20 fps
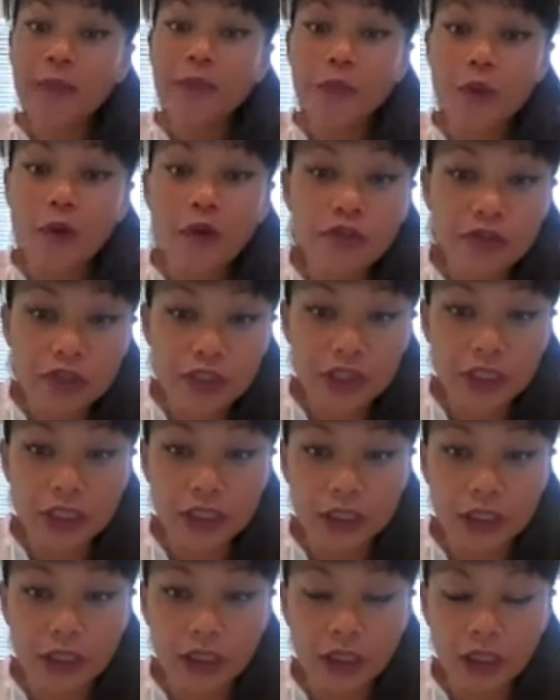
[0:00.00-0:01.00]
they are both
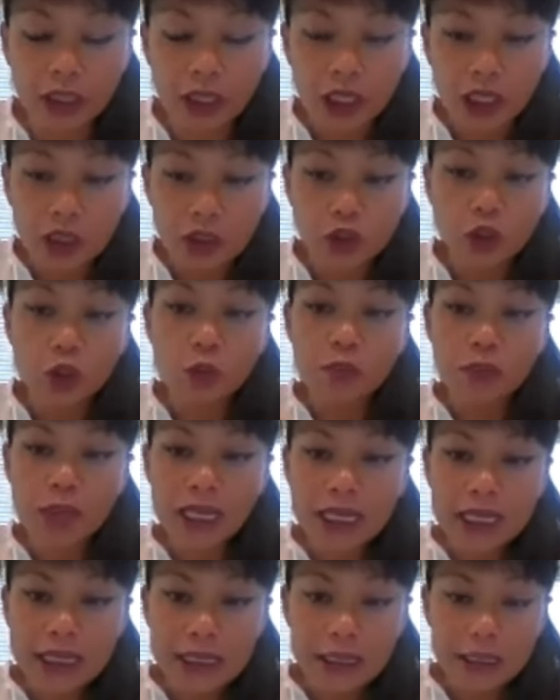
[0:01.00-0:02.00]
here so
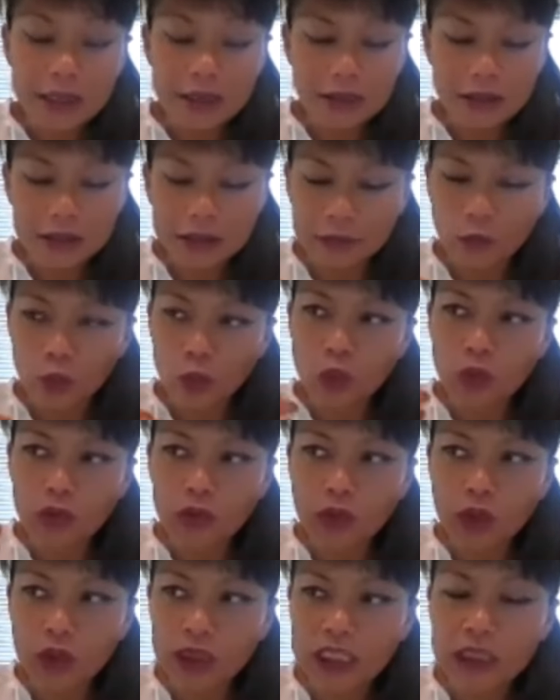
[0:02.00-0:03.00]
make
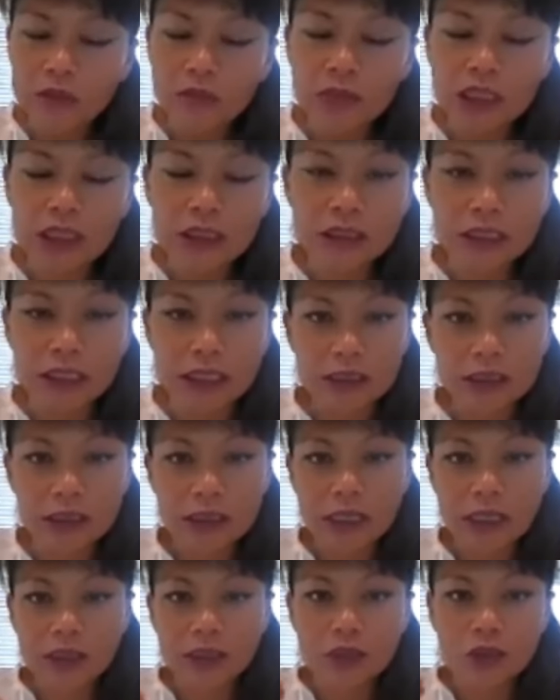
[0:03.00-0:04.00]
what it means
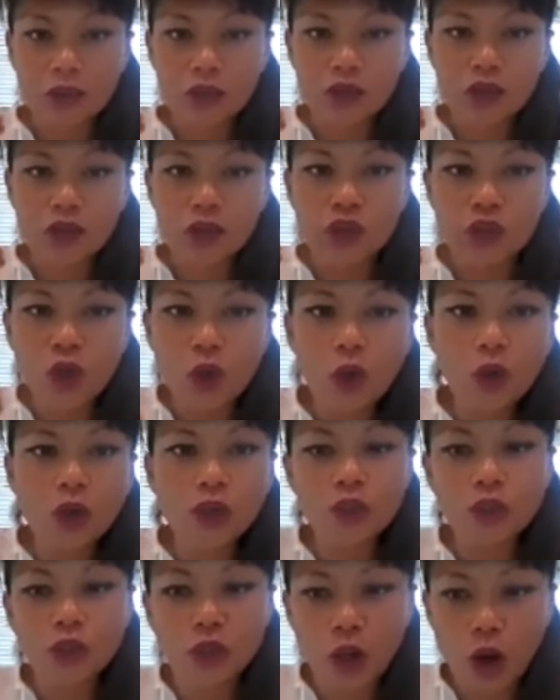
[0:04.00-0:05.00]
is
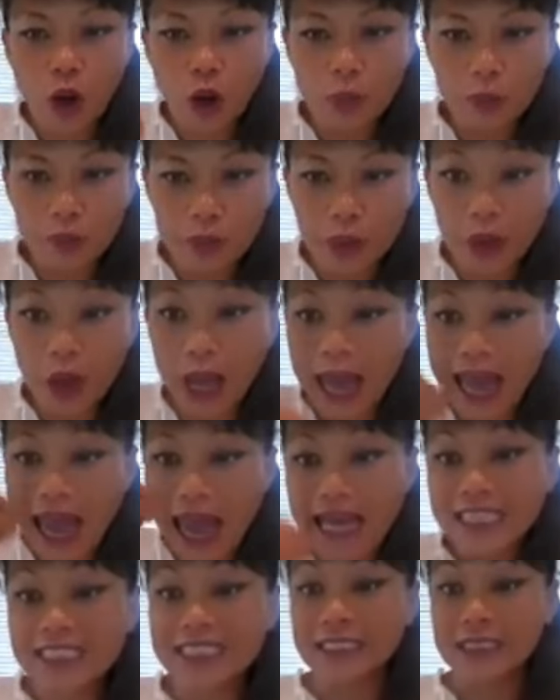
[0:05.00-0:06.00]
your Scorpio
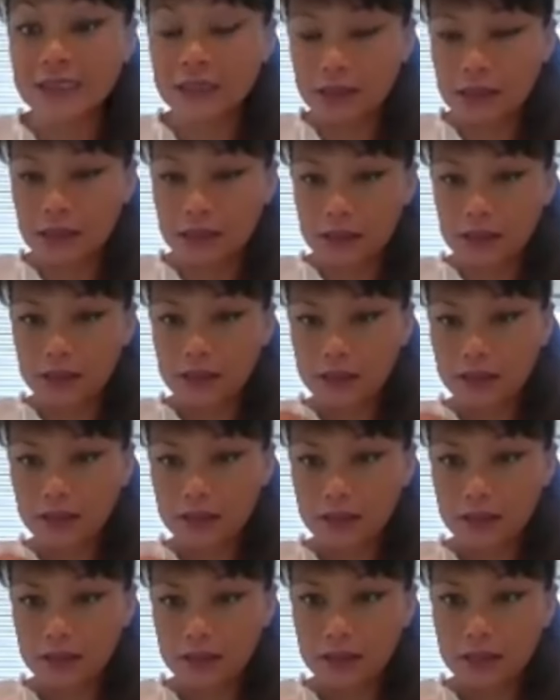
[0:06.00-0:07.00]
essence,
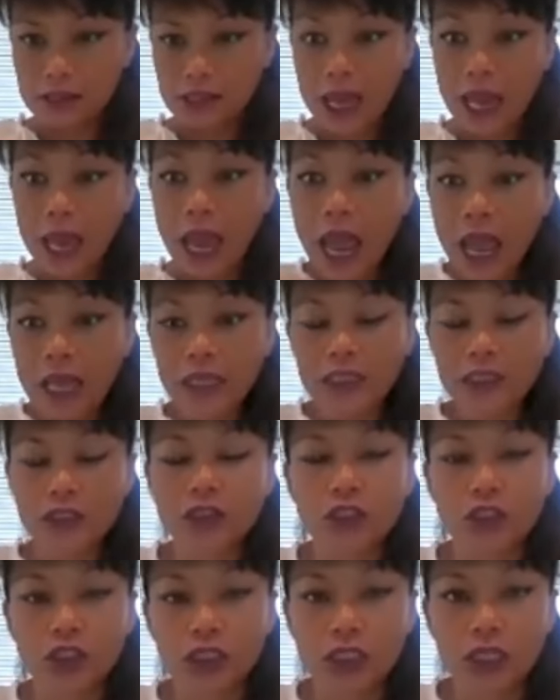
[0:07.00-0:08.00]

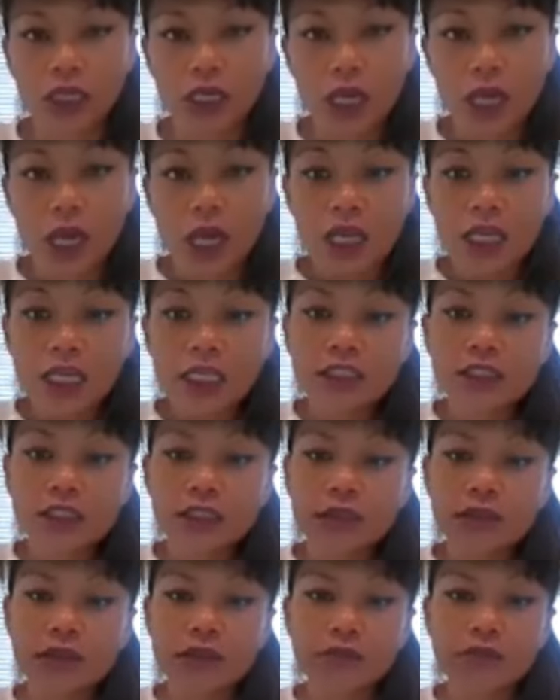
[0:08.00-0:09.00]
energy,
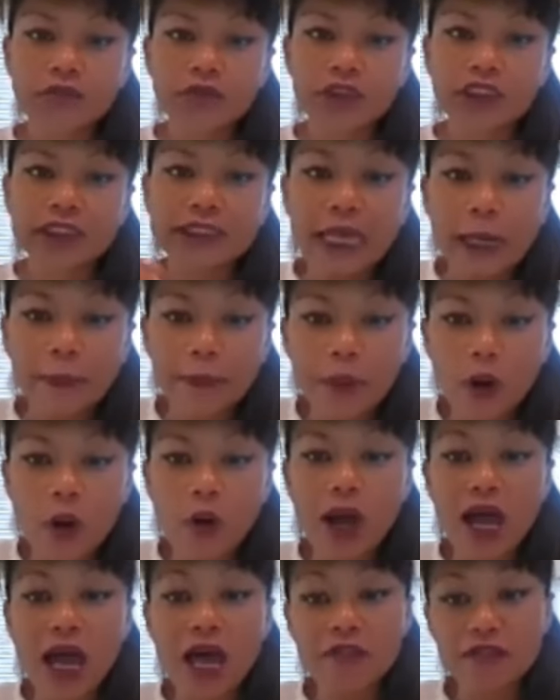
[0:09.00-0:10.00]
is
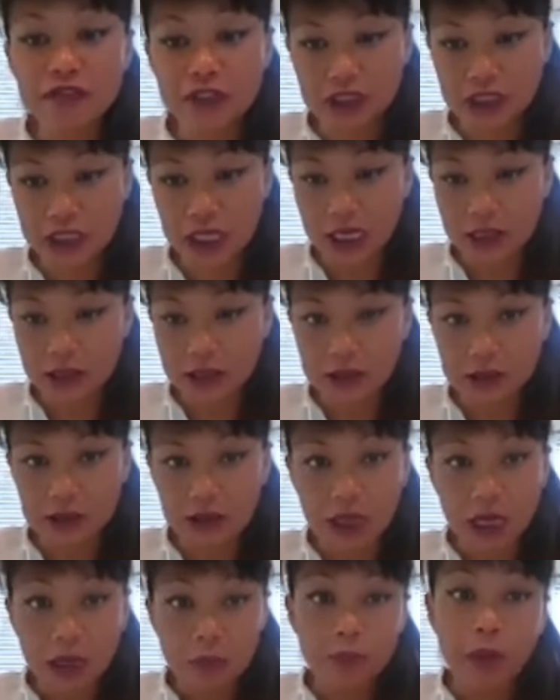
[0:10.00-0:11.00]
double
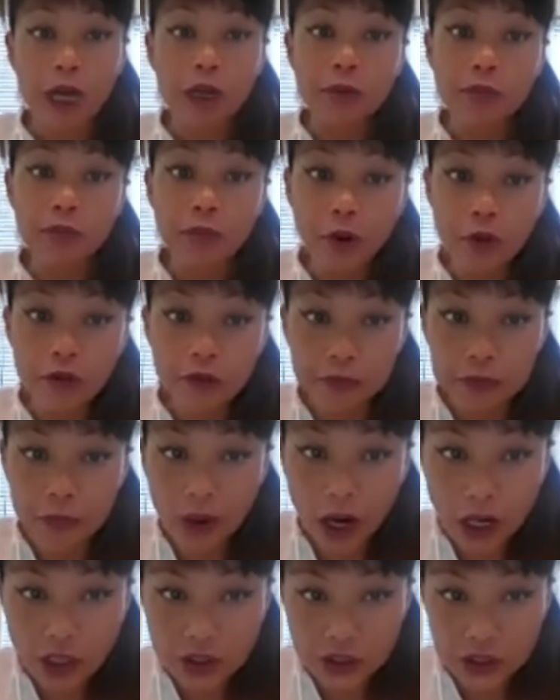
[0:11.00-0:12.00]
emphasized by both
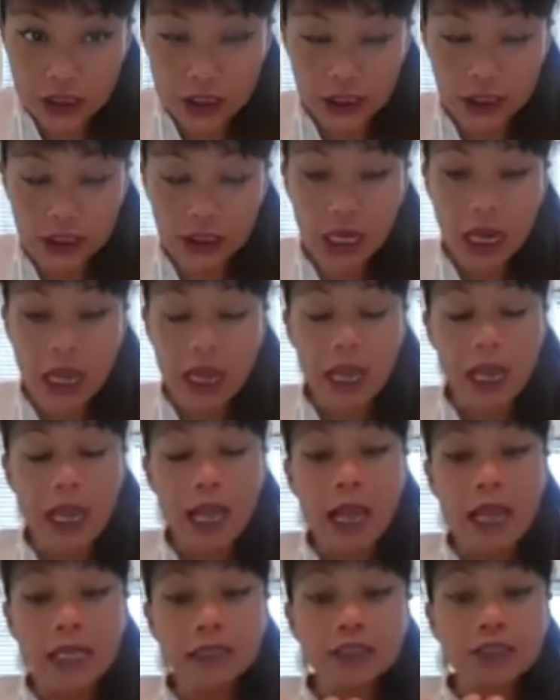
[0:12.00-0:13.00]
Mars here
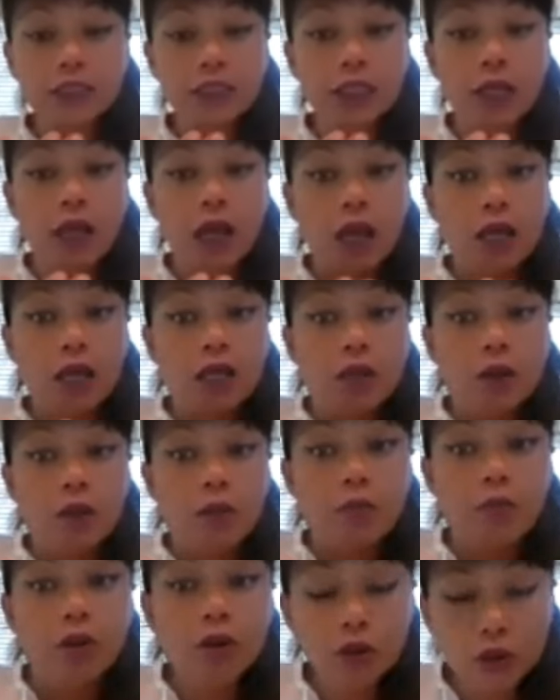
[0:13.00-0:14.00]
and
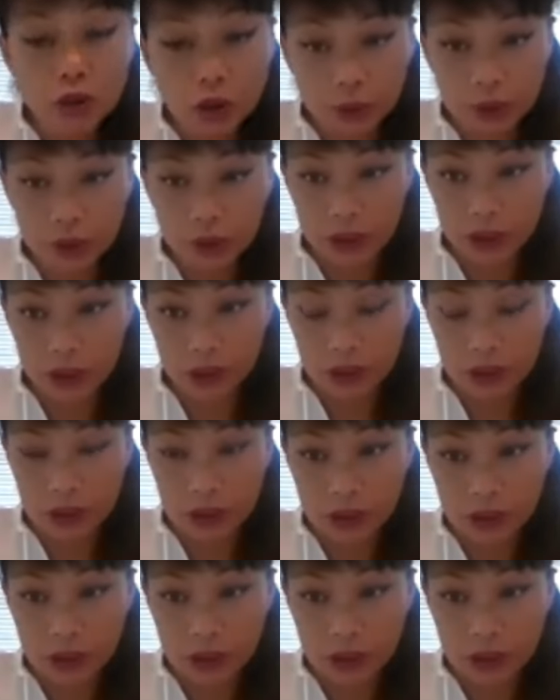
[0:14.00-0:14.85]
Pluto here.